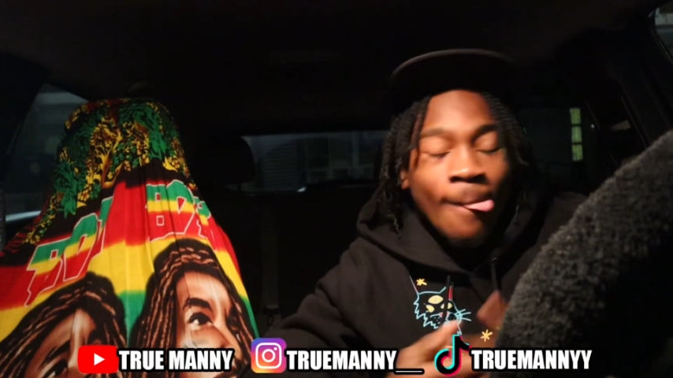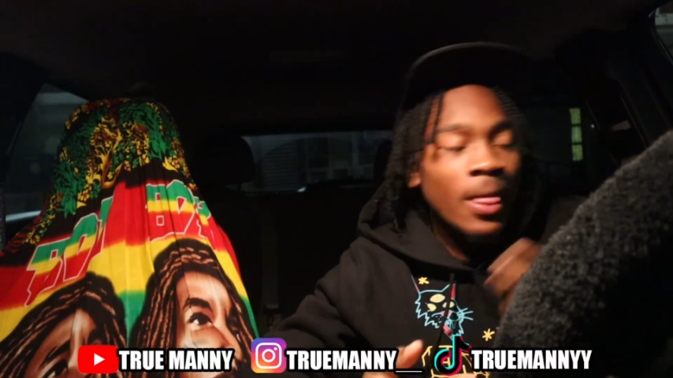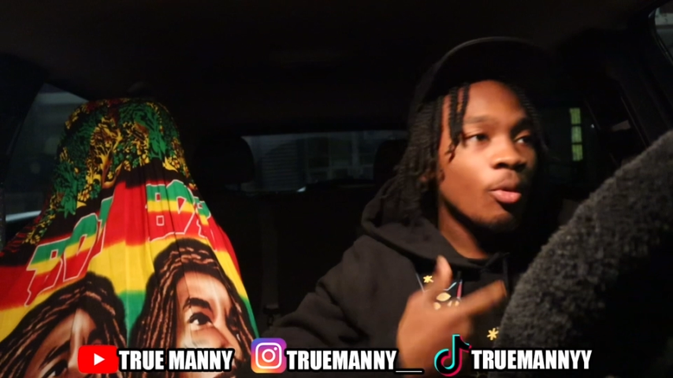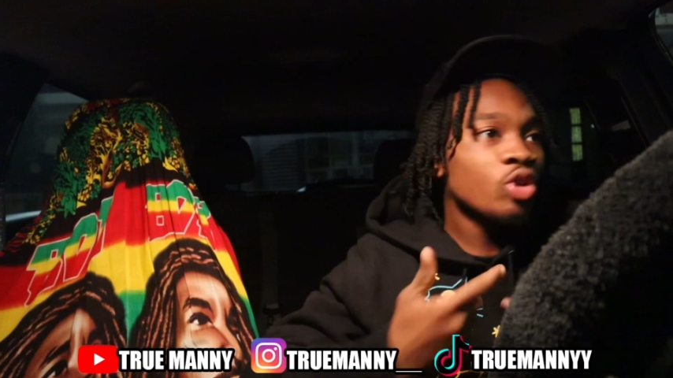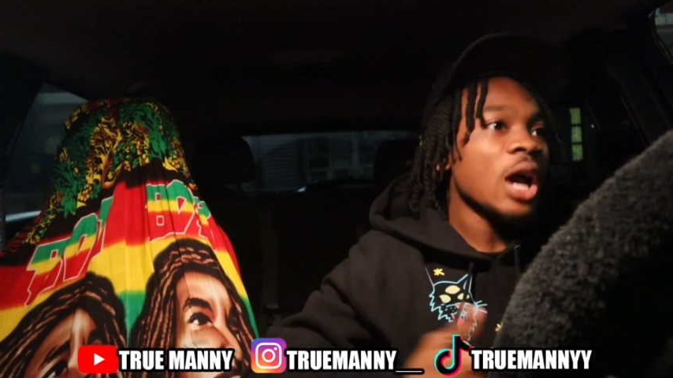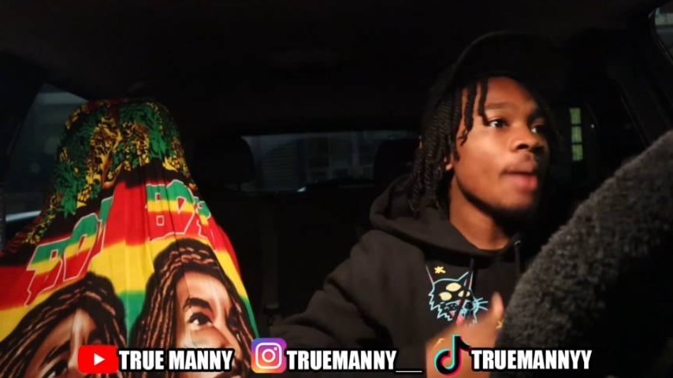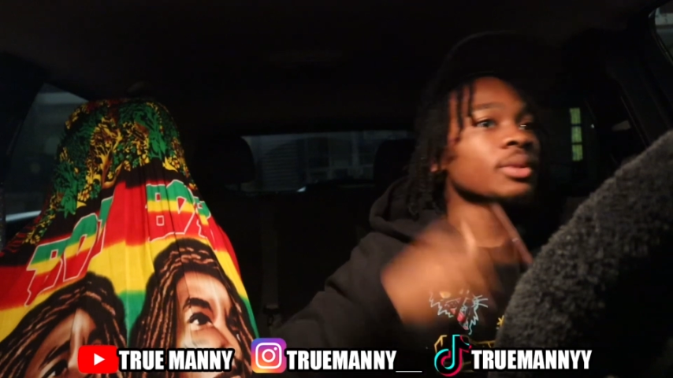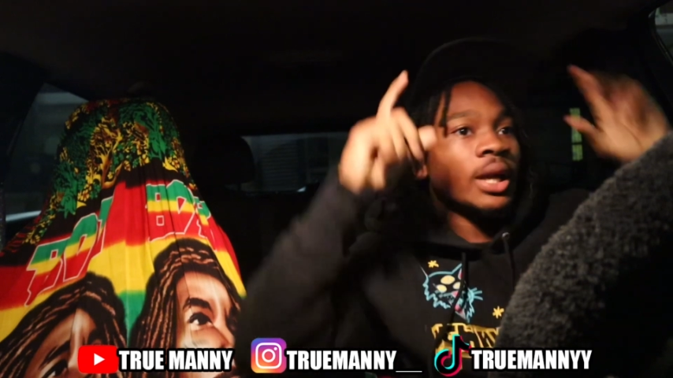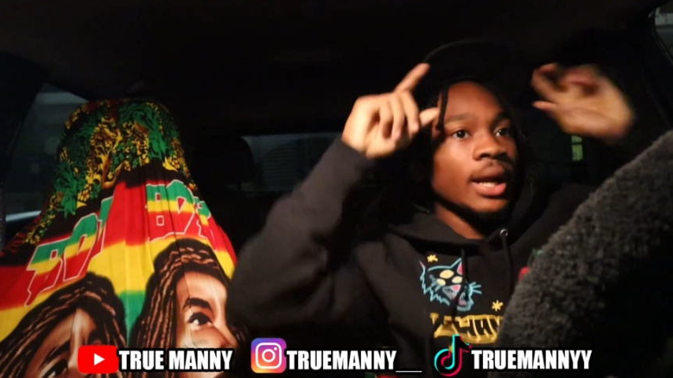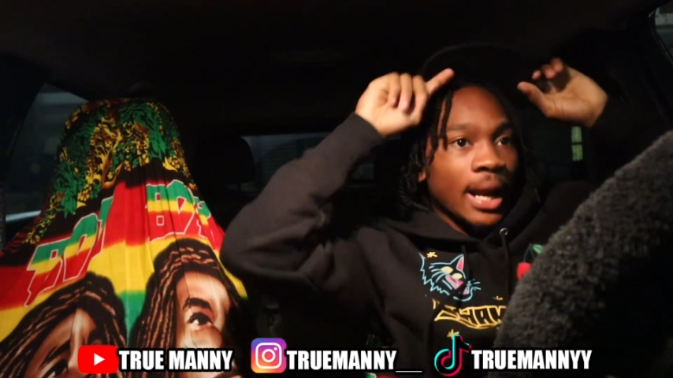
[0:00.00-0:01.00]
I'm on time
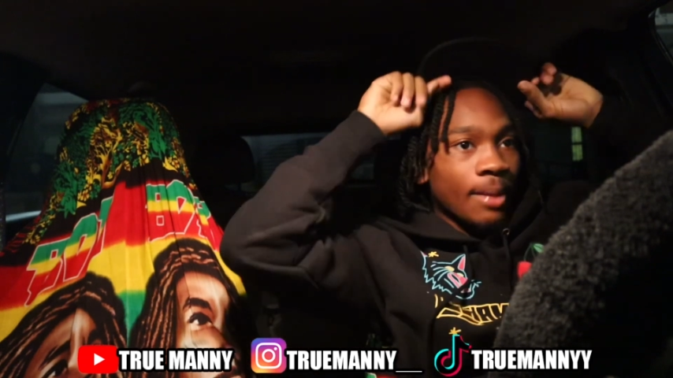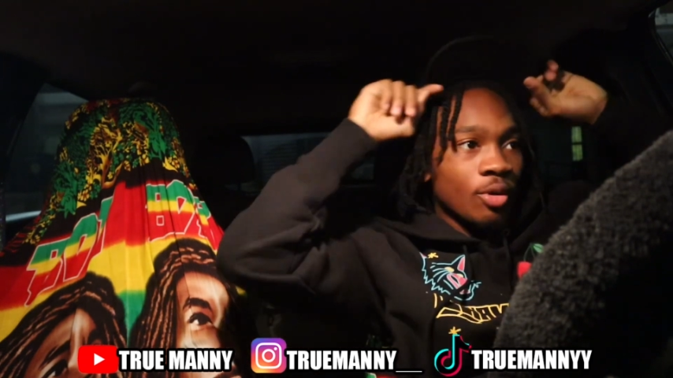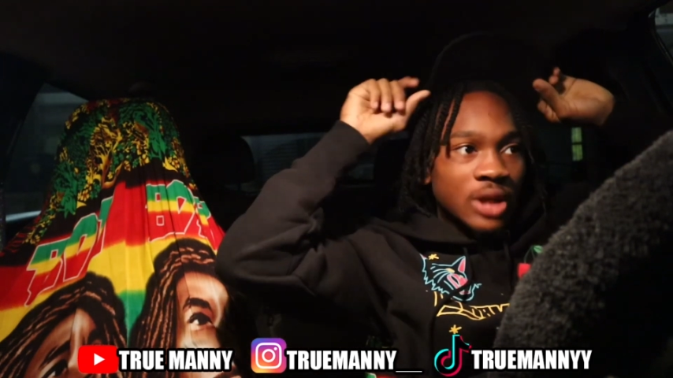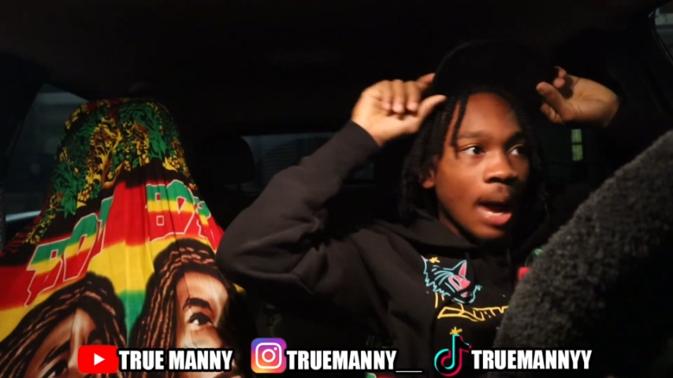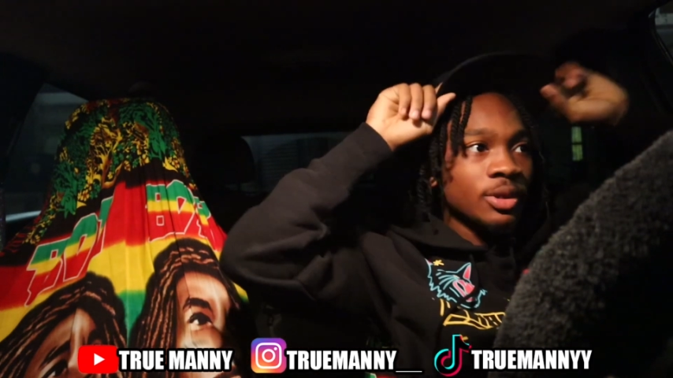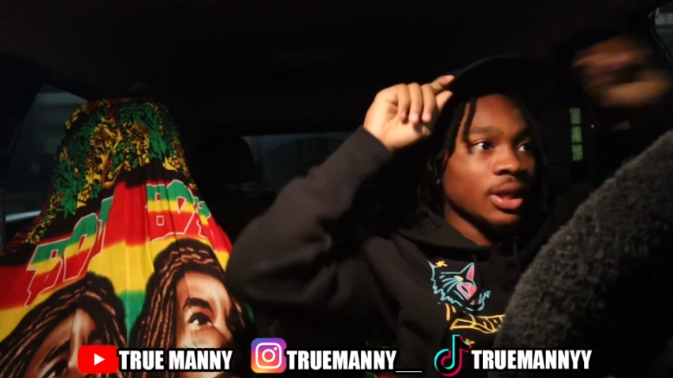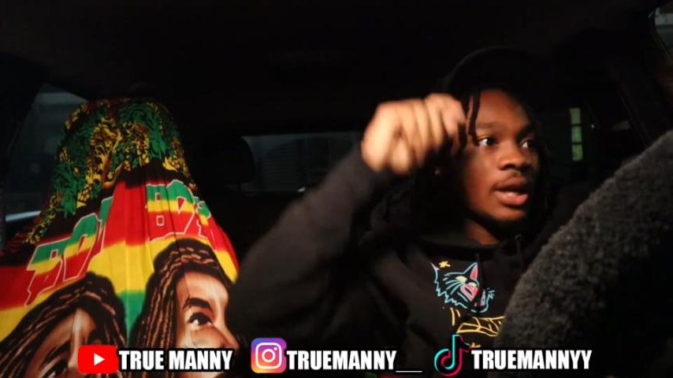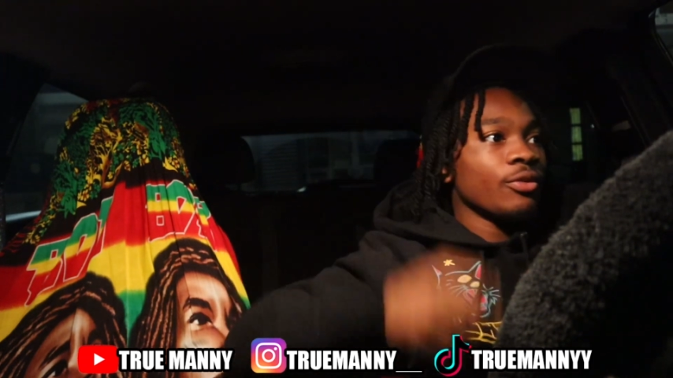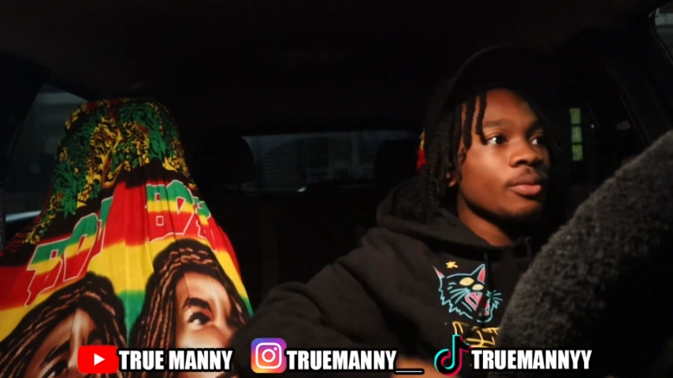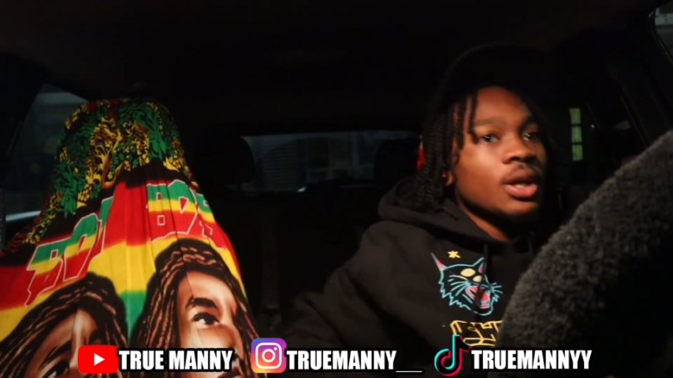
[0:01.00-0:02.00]
today. Like, I'm on time today.
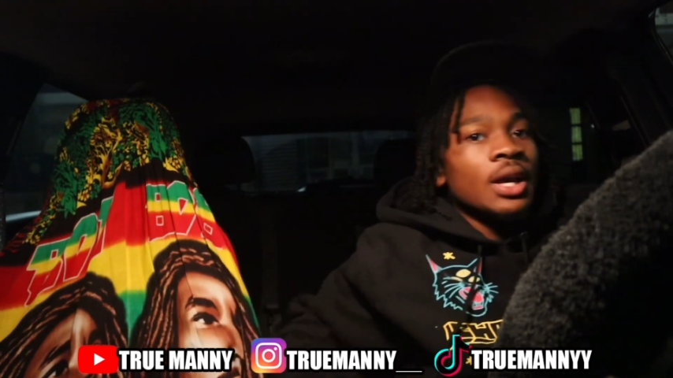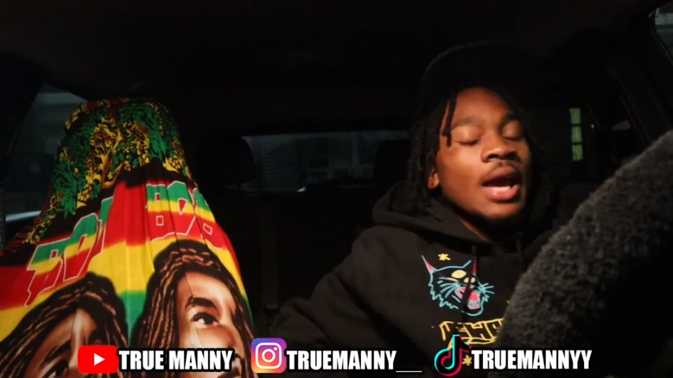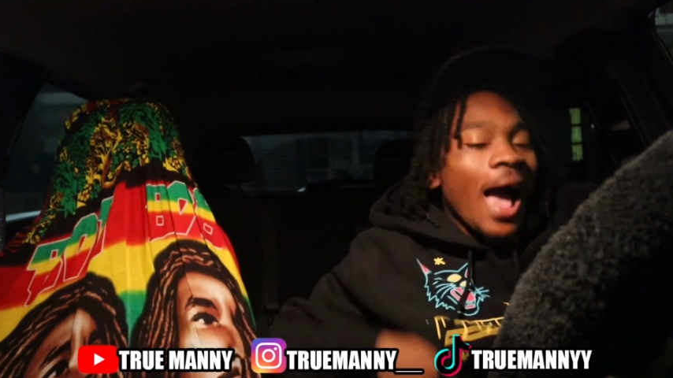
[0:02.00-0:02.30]
You feel me?